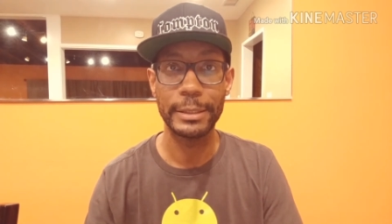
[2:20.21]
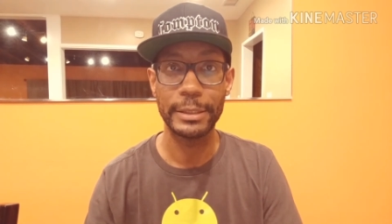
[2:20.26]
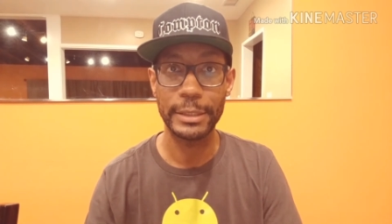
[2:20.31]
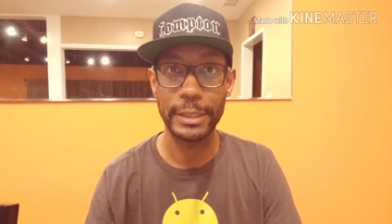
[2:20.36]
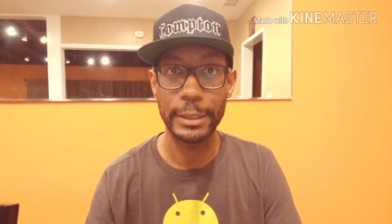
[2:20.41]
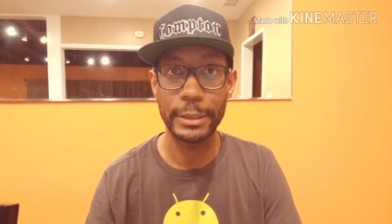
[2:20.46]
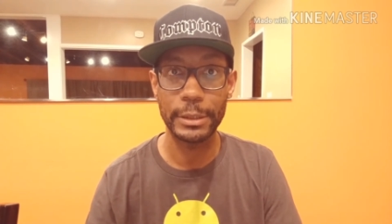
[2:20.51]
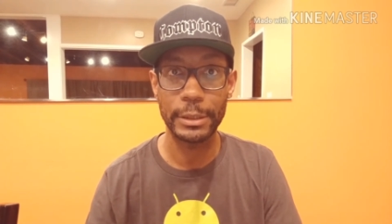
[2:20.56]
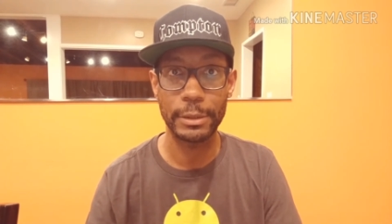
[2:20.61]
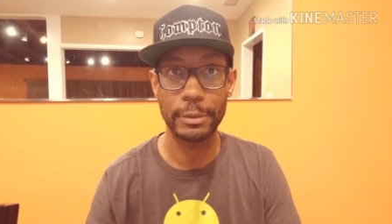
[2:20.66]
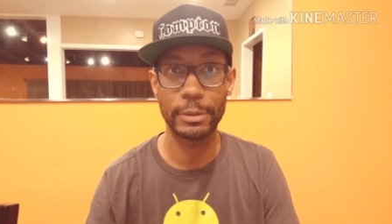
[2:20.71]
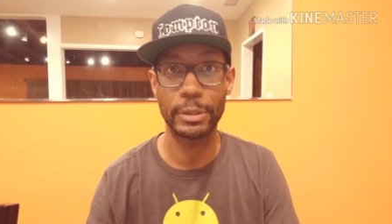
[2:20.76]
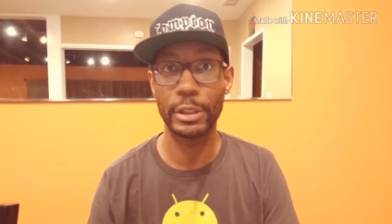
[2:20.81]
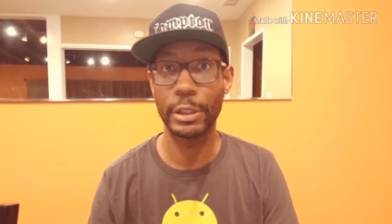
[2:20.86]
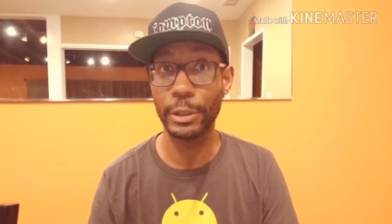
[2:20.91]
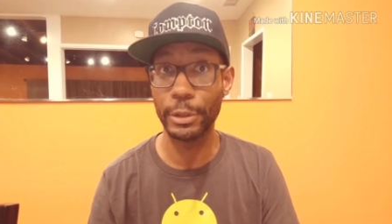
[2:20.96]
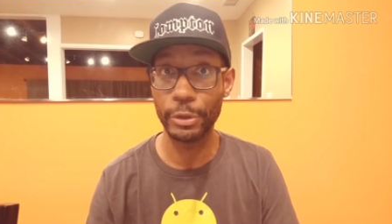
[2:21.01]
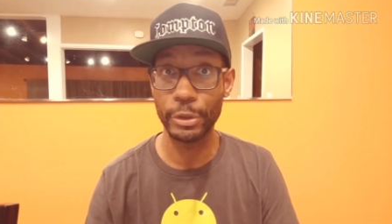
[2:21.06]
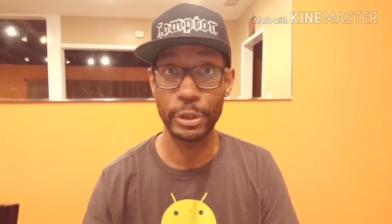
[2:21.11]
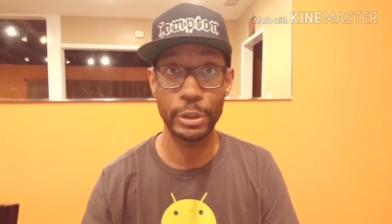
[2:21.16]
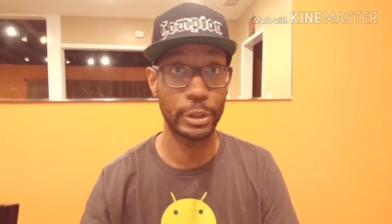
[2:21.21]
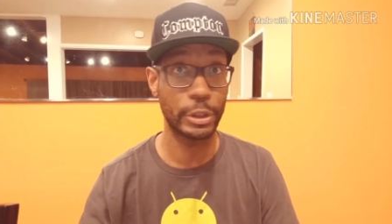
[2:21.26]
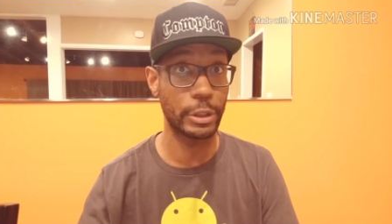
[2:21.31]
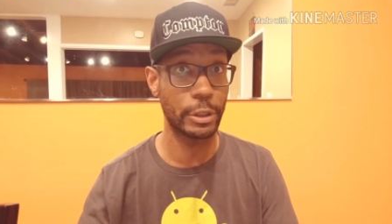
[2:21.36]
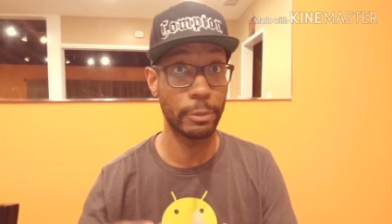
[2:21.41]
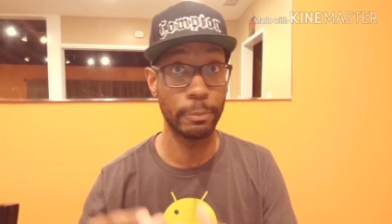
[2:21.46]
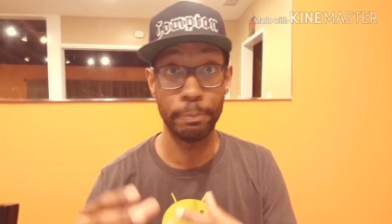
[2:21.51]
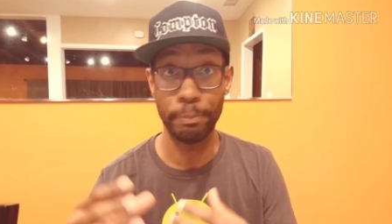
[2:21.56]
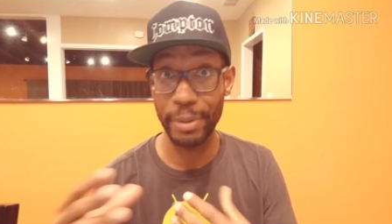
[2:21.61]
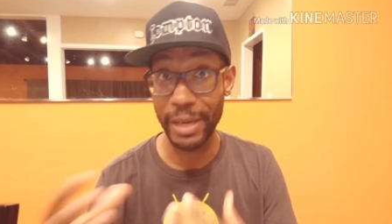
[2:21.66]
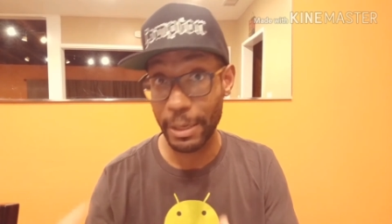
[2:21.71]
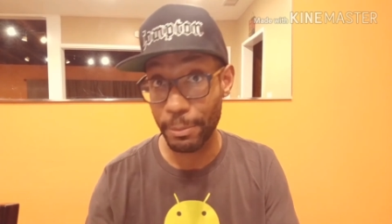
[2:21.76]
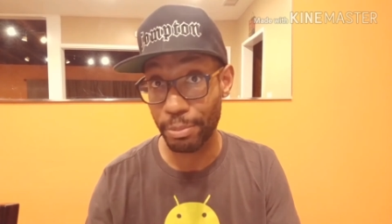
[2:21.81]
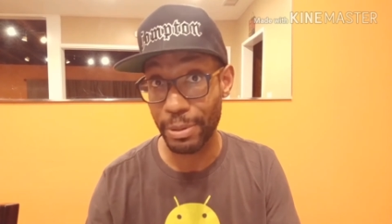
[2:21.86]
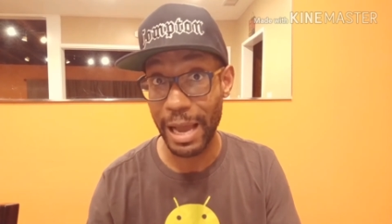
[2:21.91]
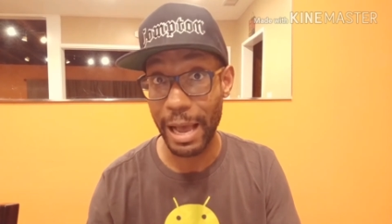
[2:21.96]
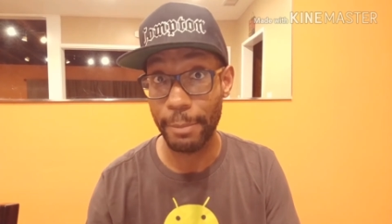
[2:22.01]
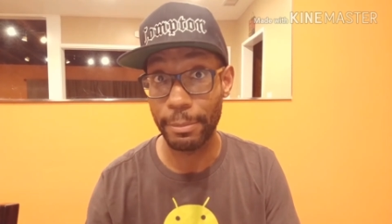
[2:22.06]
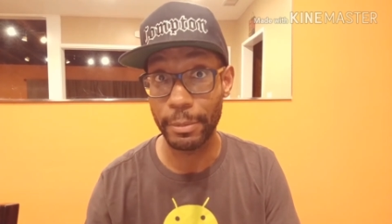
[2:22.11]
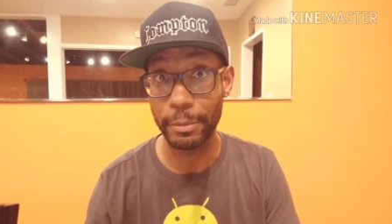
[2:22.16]
Since solutions to
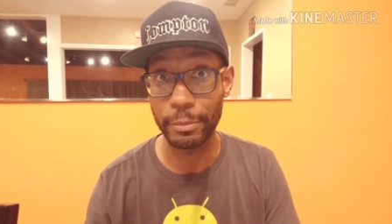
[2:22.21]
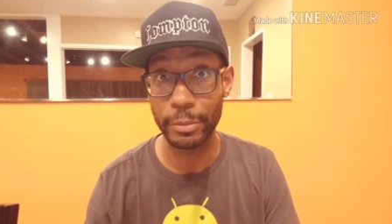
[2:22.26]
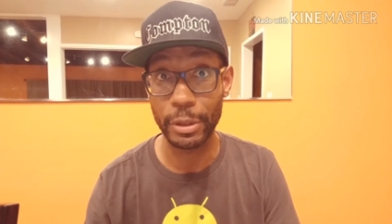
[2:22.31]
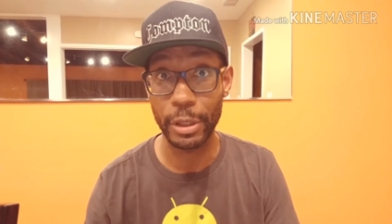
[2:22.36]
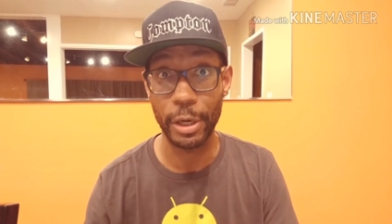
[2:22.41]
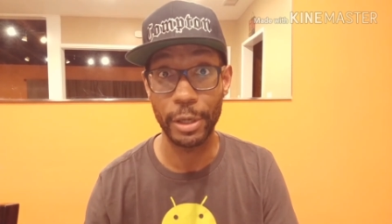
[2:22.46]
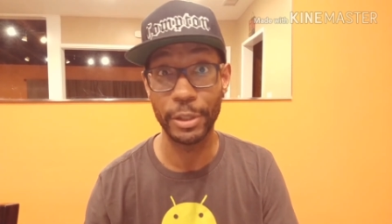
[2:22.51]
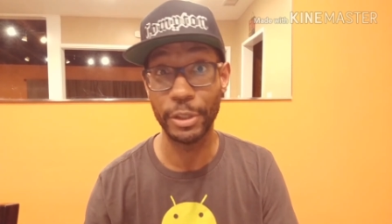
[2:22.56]
big problems